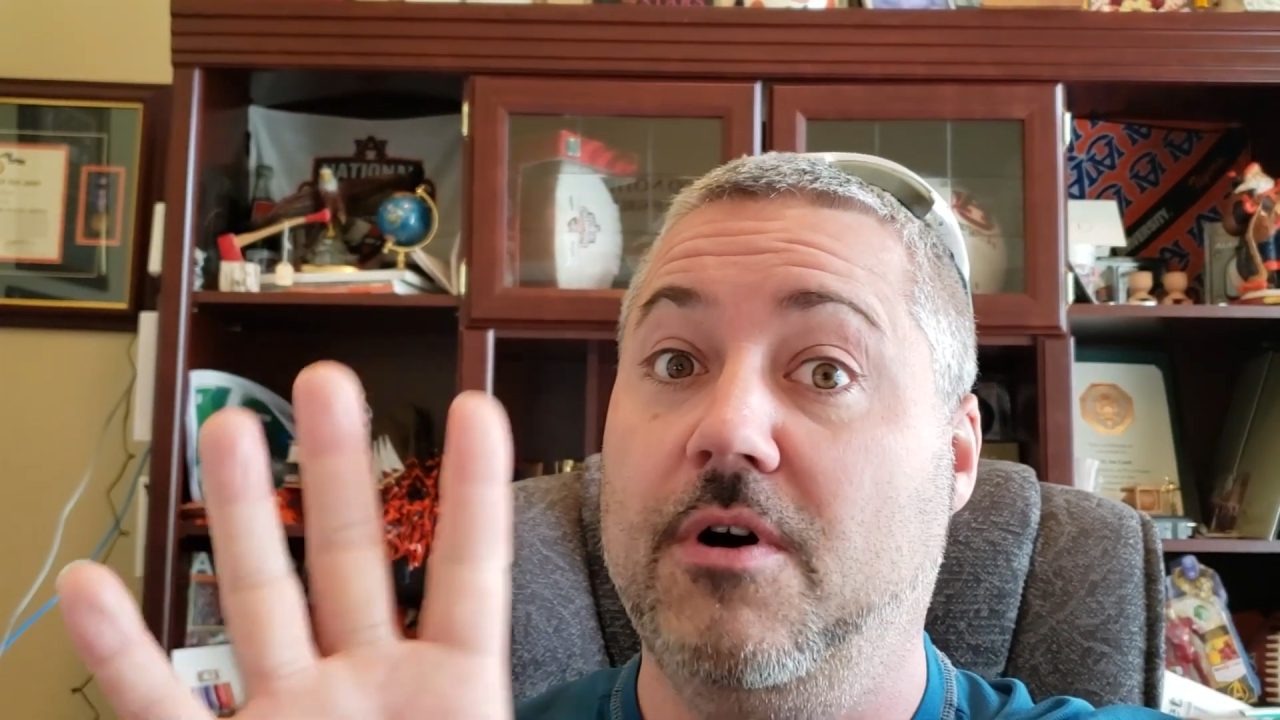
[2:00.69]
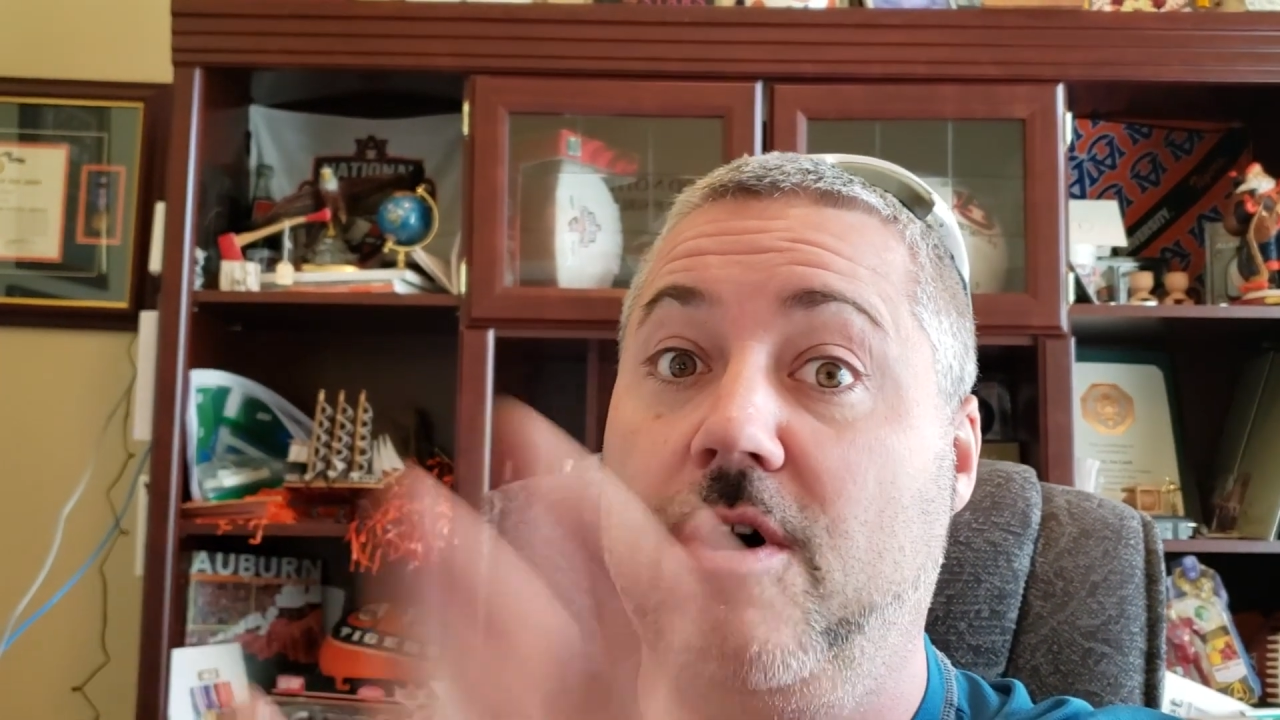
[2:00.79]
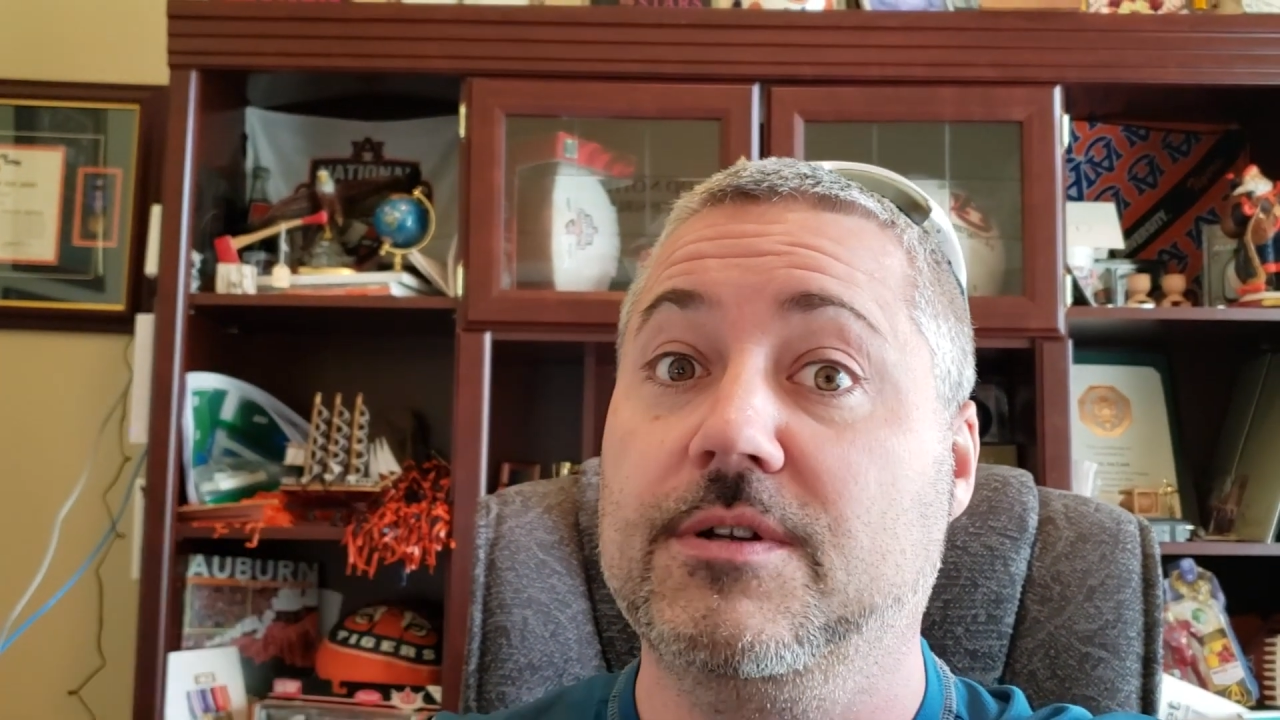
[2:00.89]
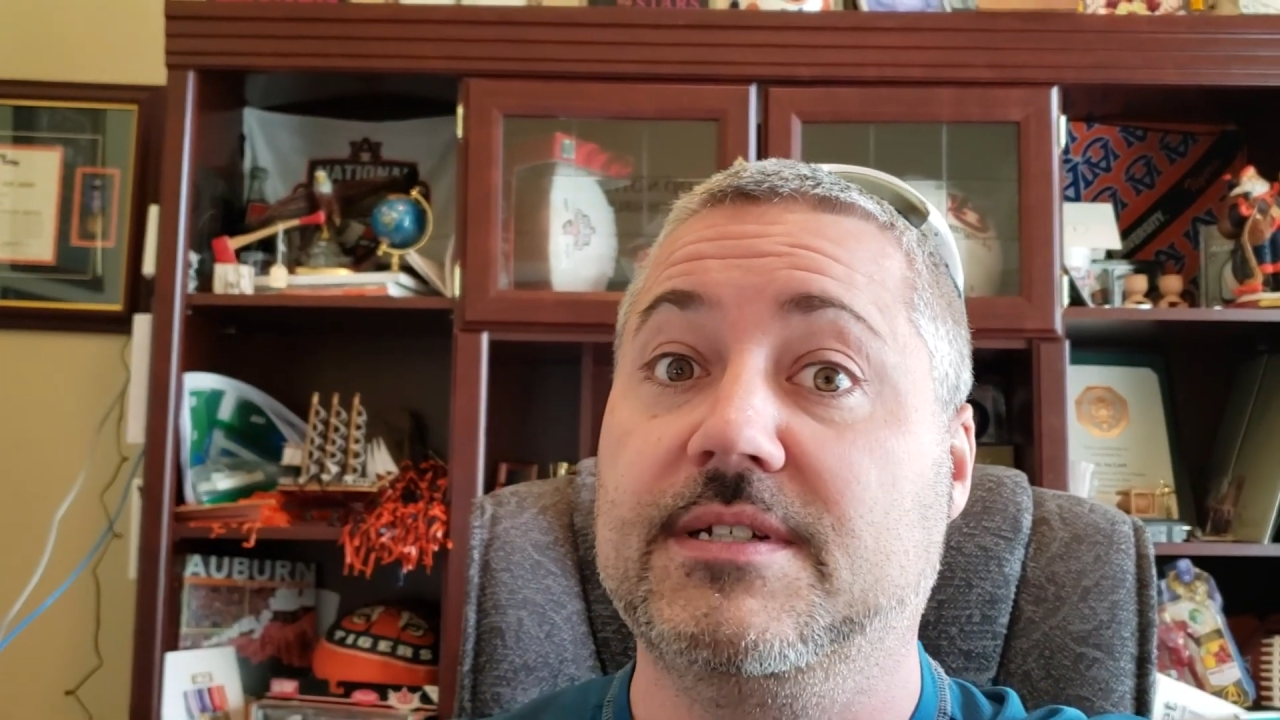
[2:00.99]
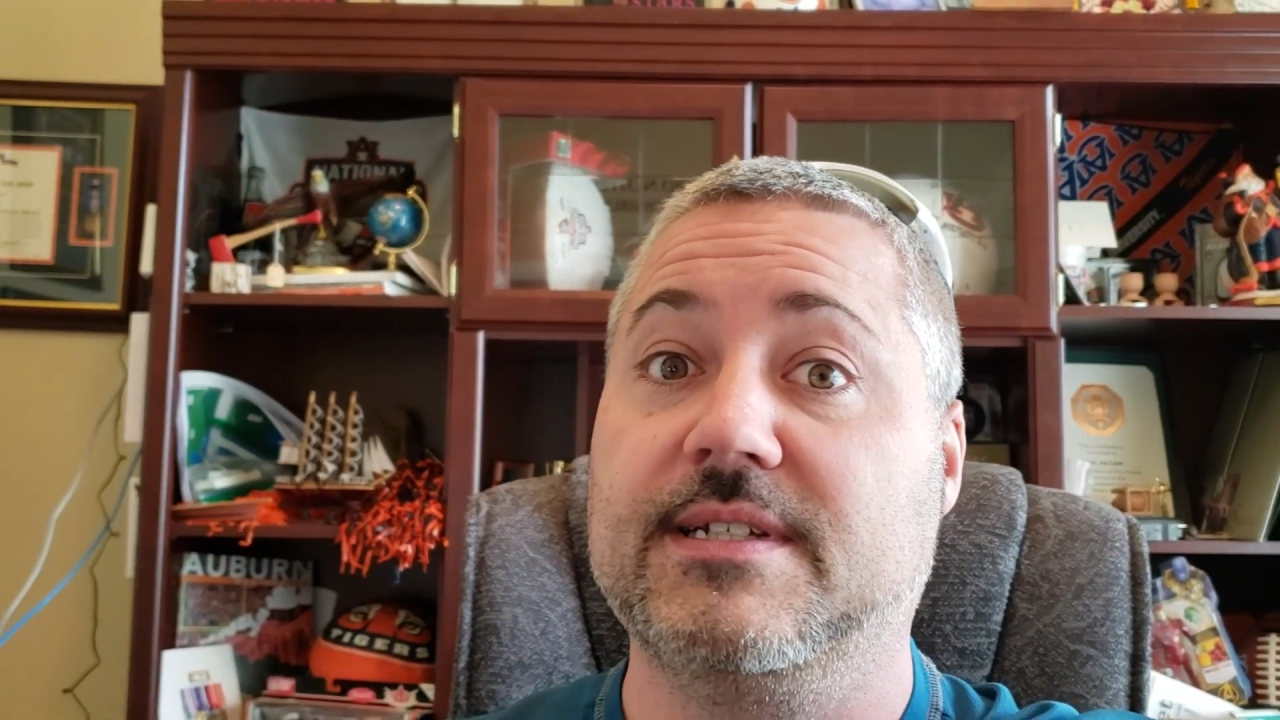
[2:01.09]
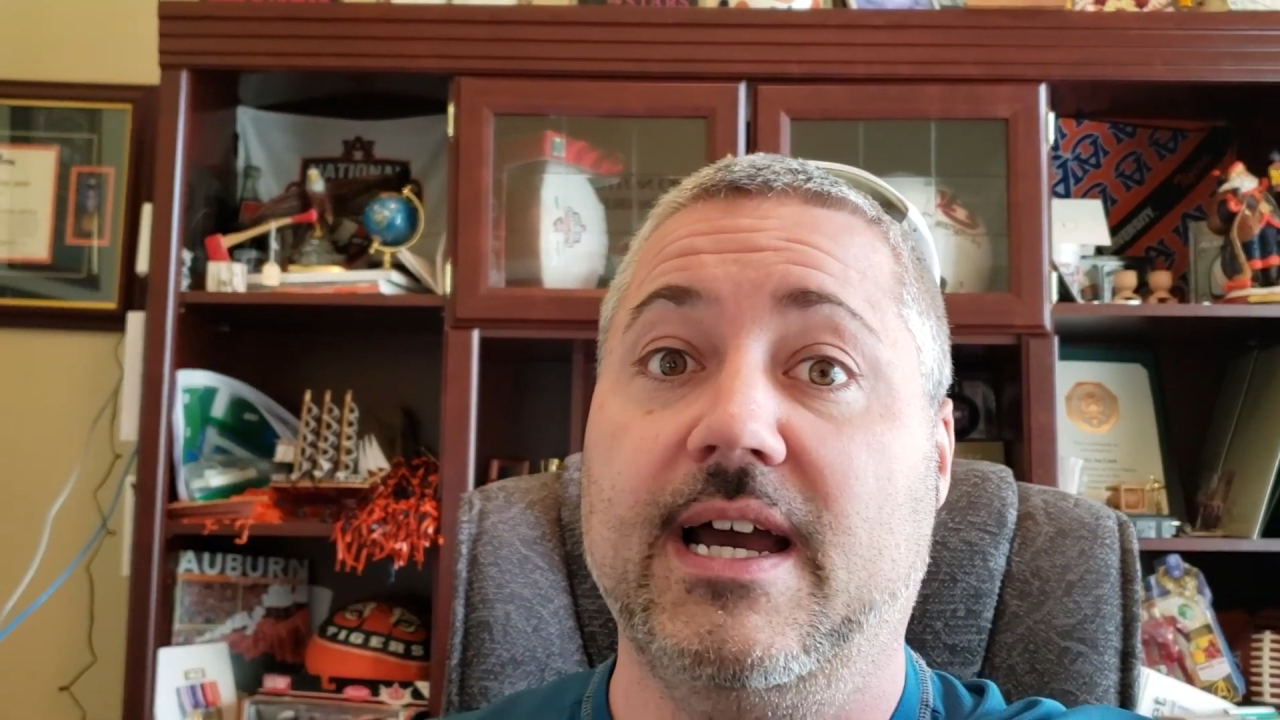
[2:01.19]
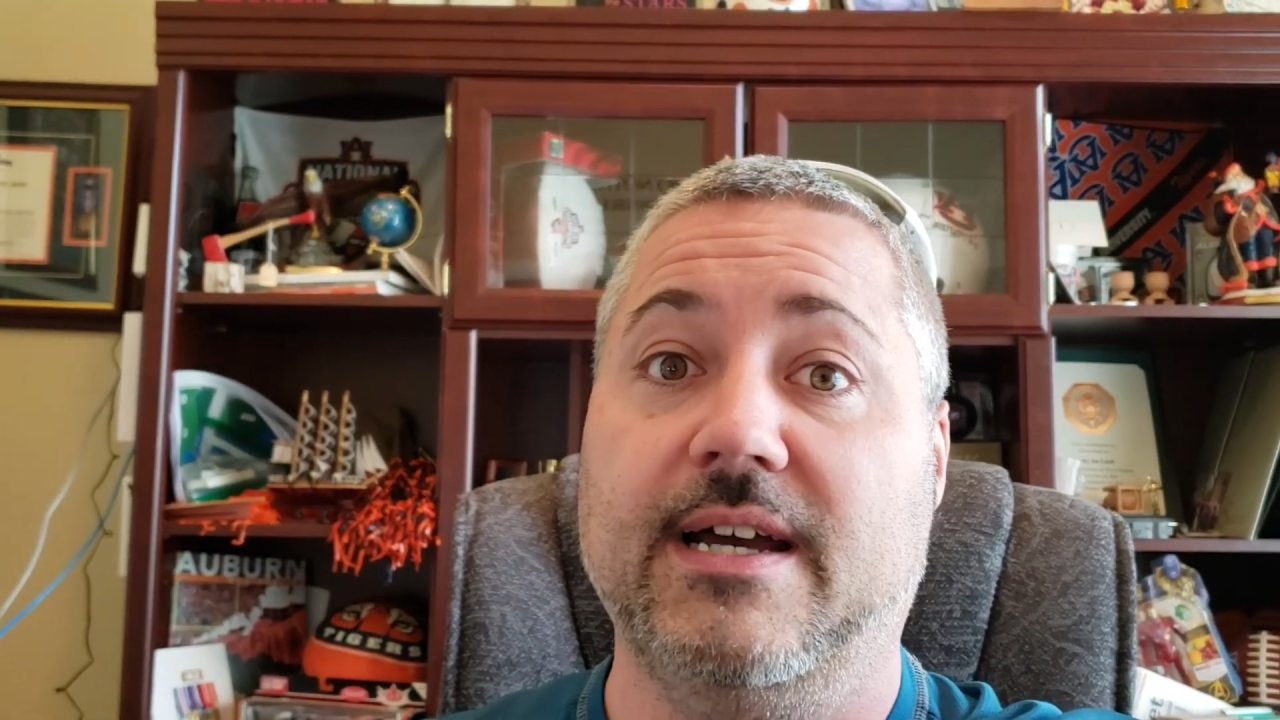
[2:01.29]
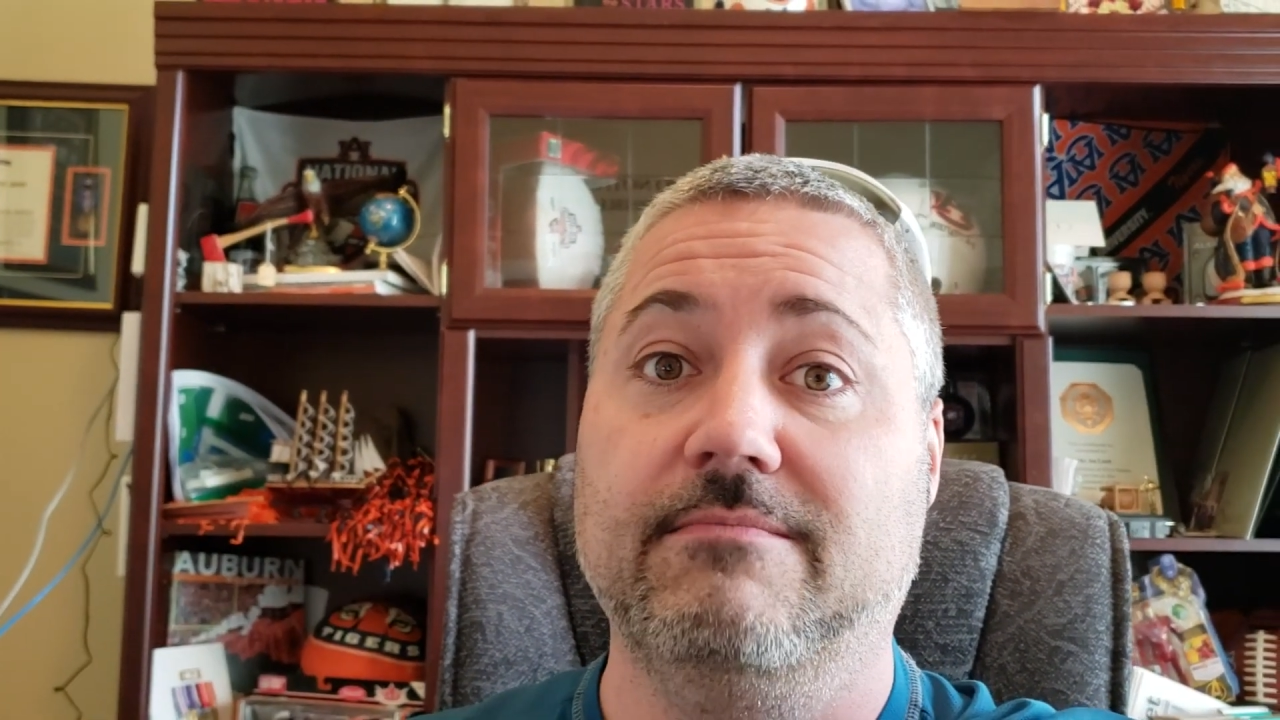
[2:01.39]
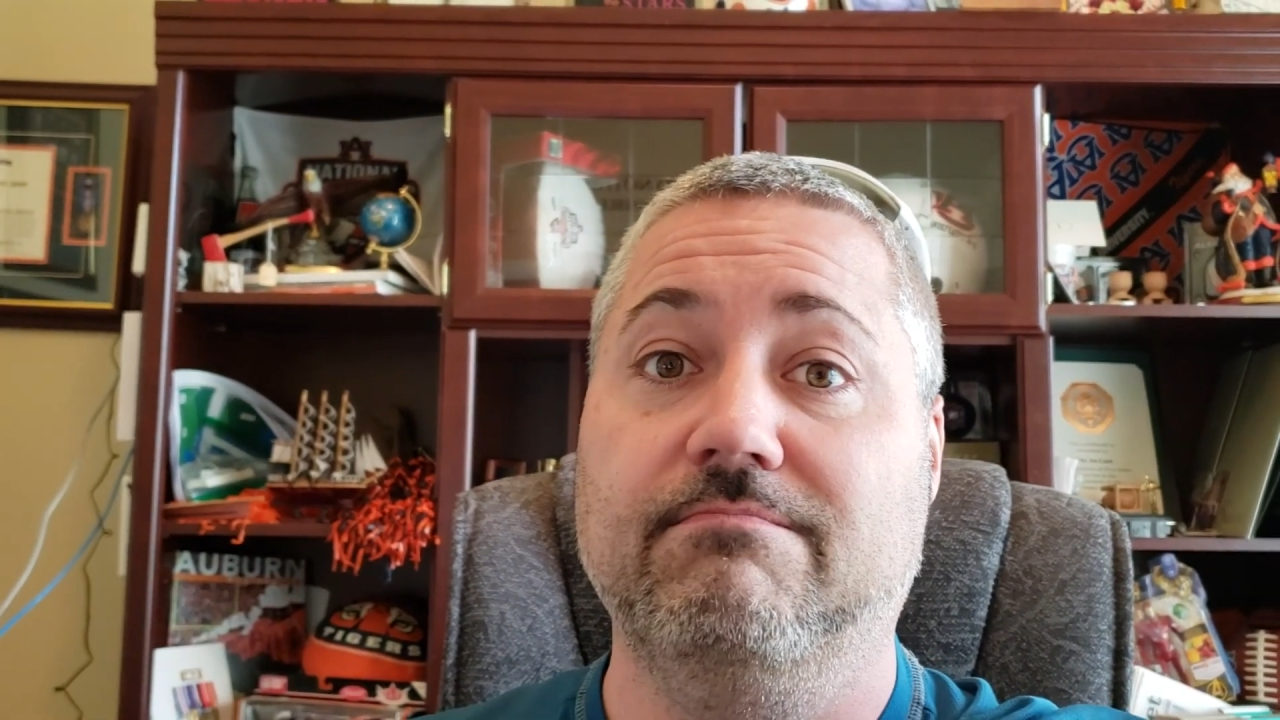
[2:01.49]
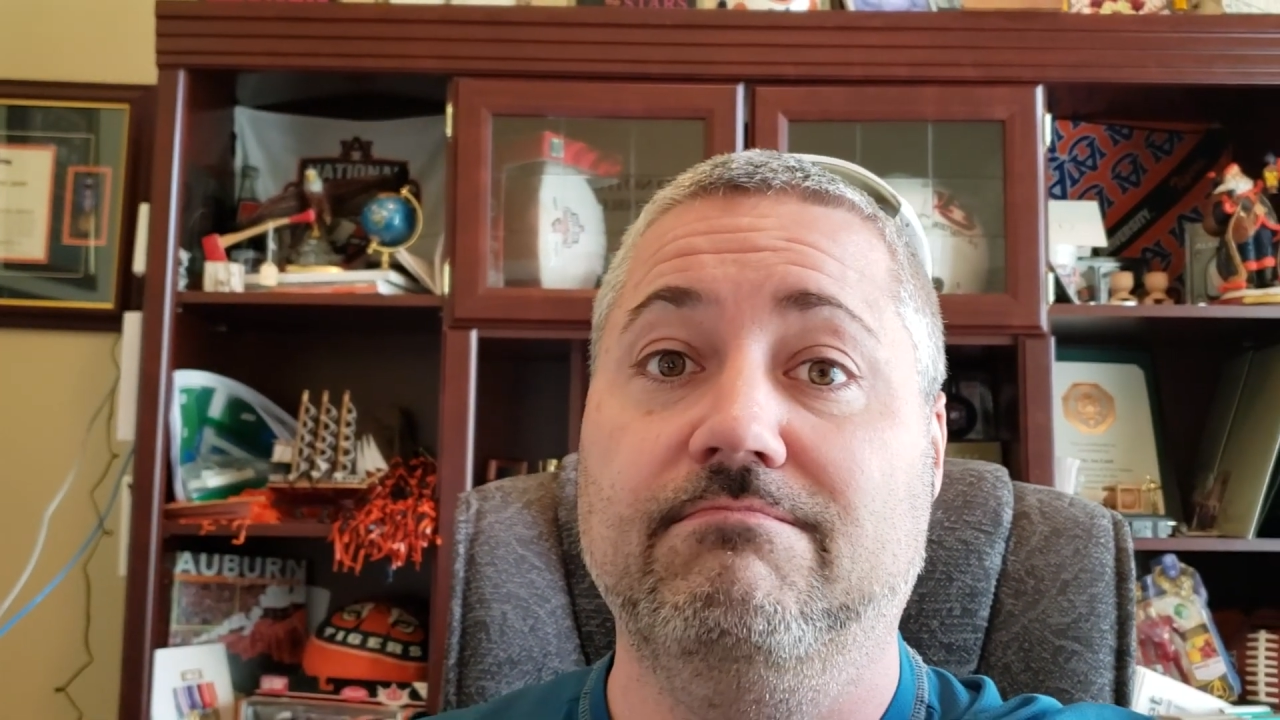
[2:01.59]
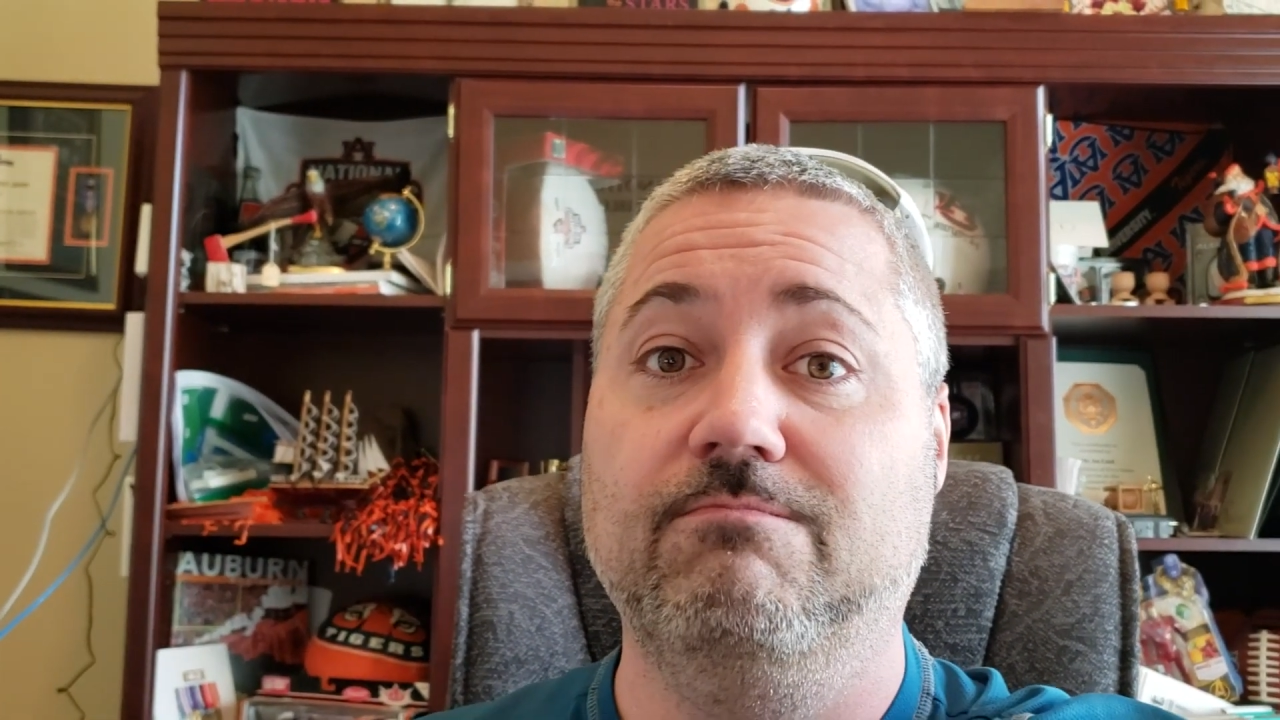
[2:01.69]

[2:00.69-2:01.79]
all decide